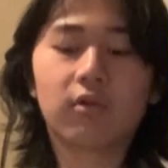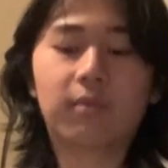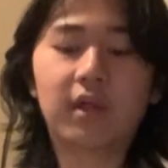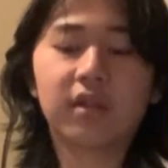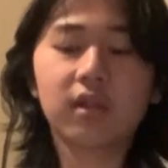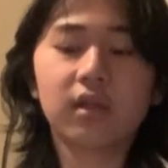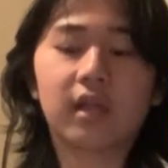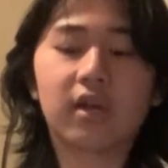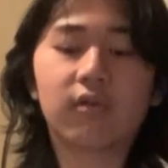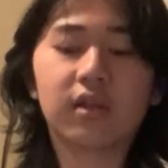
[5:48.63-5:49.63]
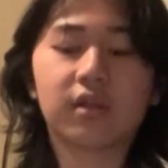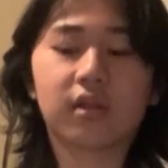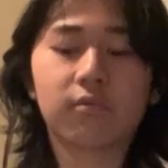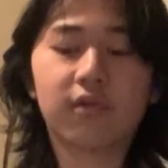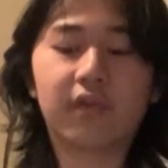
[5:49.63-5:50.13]
Replacing the letter grading
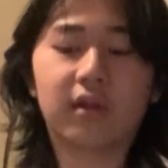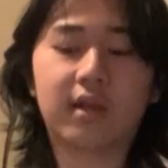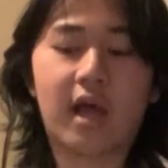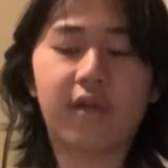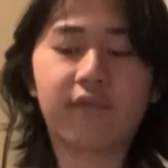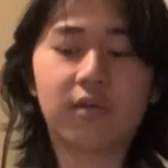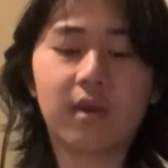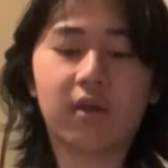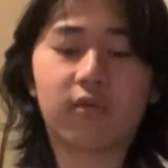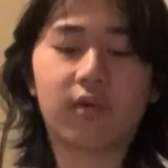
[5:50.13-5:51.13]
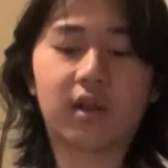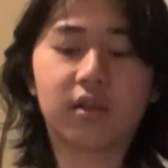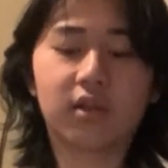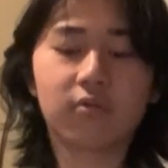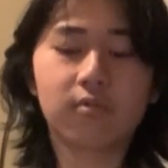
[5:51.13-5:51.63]
system with a live feedback
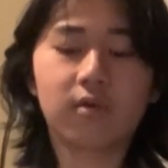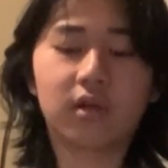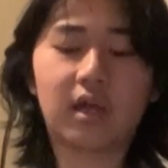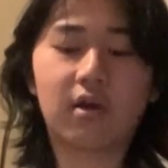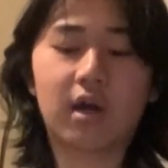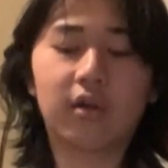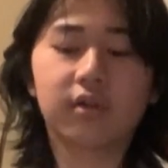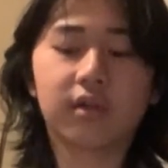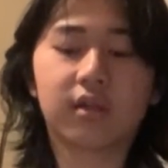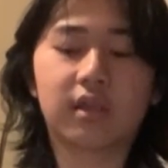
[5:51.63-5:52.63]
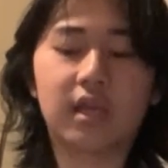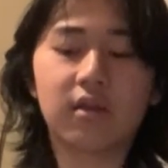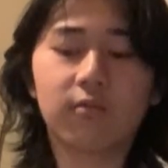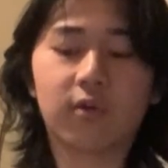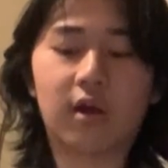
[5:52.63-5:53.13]
grading system will allow others to
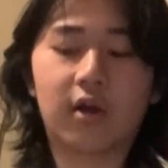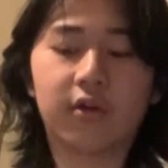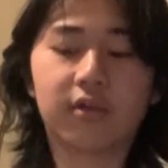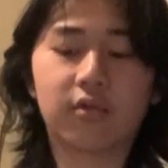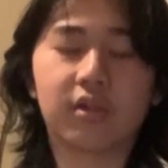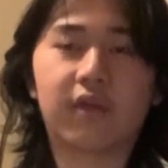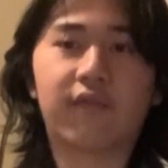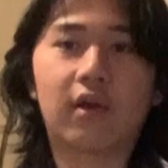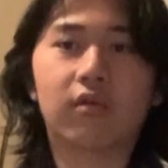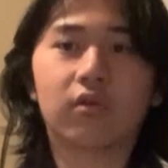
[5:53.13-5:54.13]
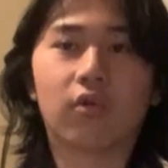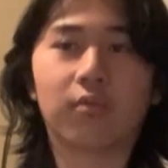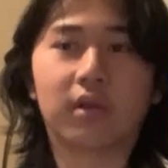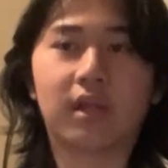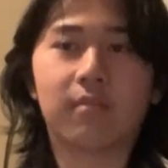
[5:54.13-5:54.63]
succeed where other students have failed
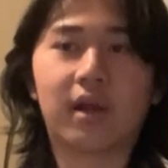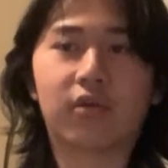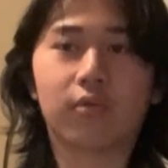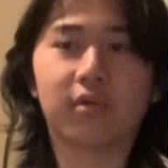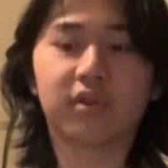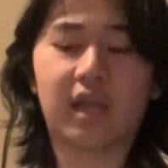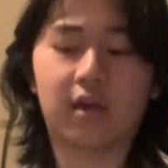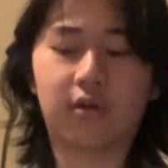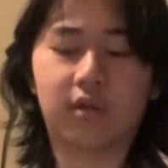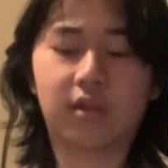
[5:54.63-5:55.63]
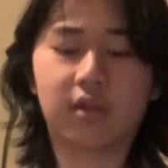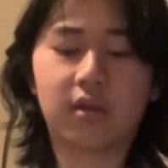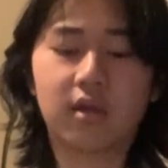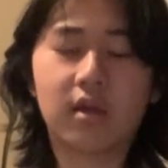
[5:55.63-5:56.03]
normally by normal standards.